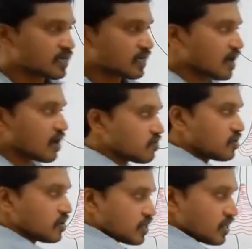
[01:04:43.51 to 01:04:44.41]

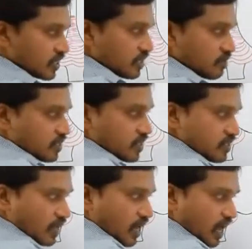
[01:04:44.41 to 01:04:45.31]
Now in between the
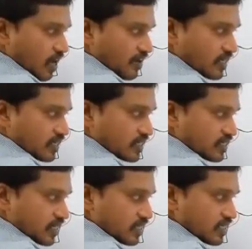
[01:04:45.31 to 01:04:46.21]
olfactory
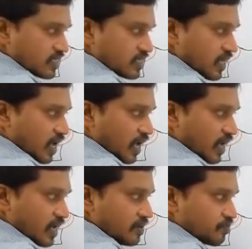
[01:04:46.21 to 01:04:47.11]
sulcus
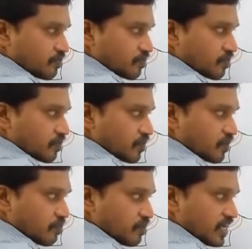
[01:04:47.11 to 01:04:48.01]
and
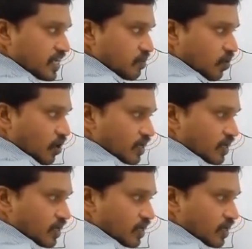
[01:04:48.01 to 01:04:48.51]
medial border.